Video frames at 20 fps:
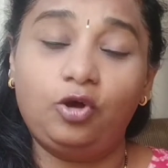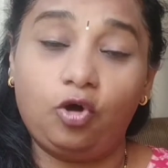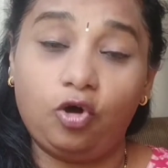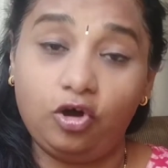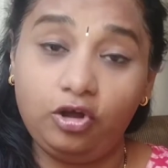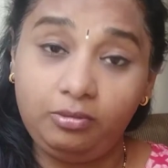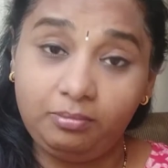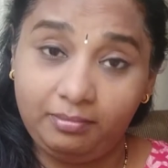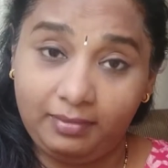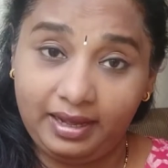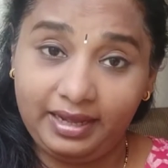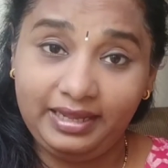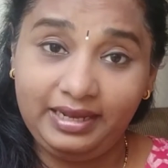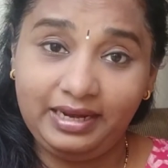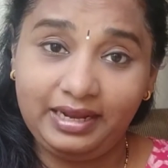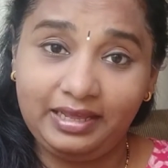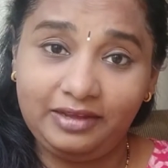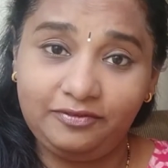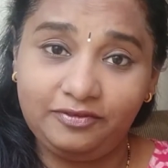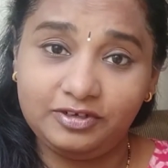on my
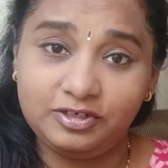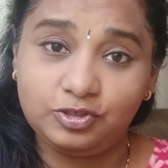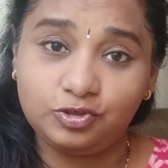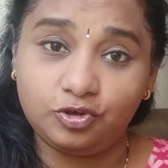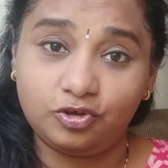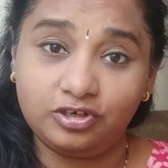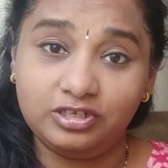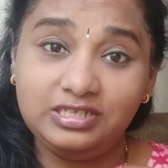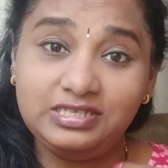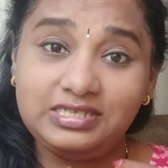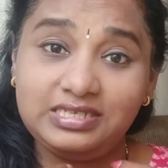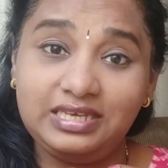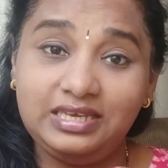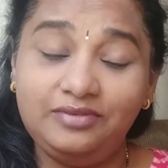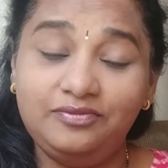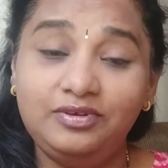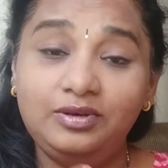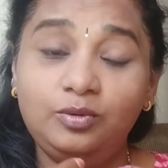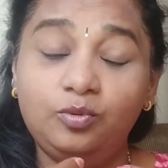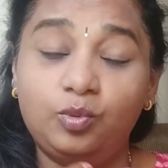life insurance
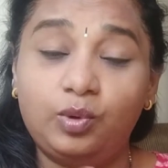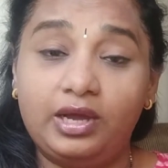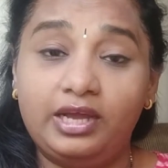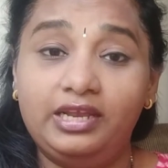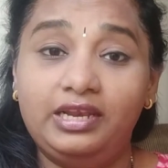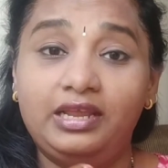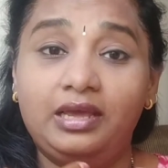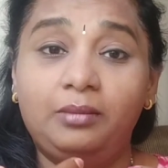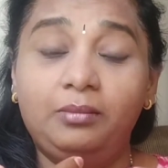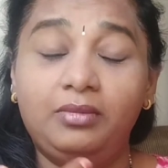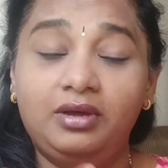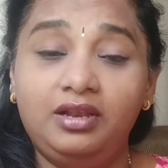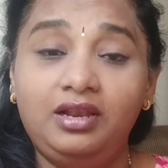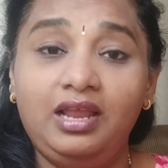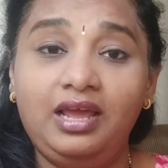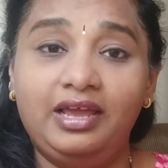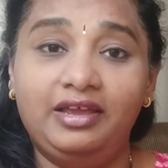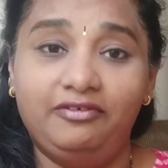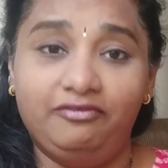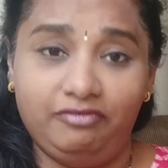even while I'm
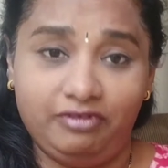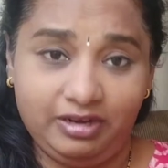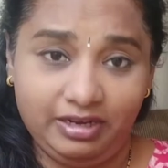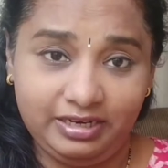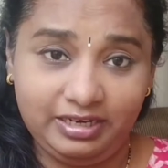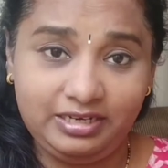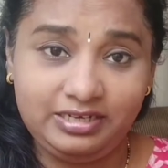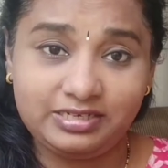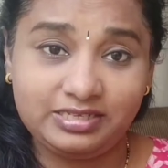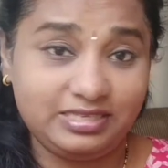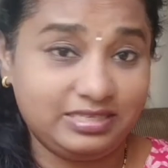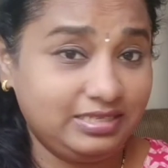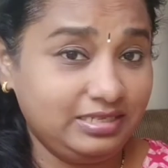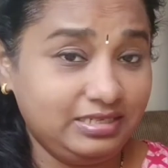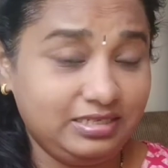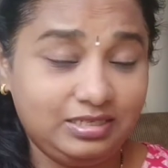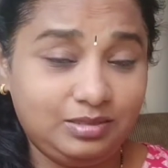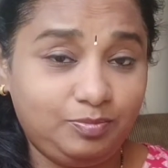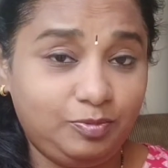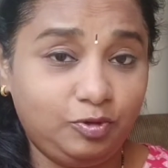alive, right? Isn't
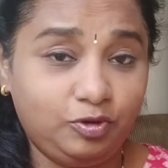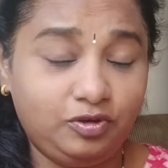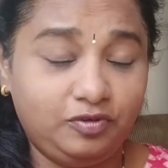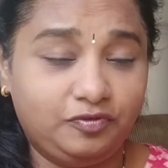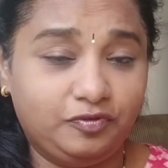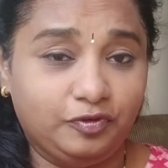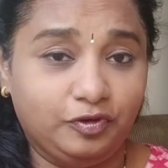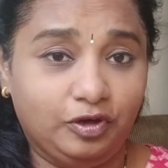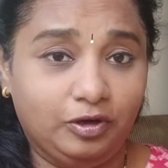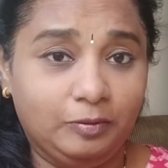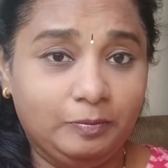it beautiful?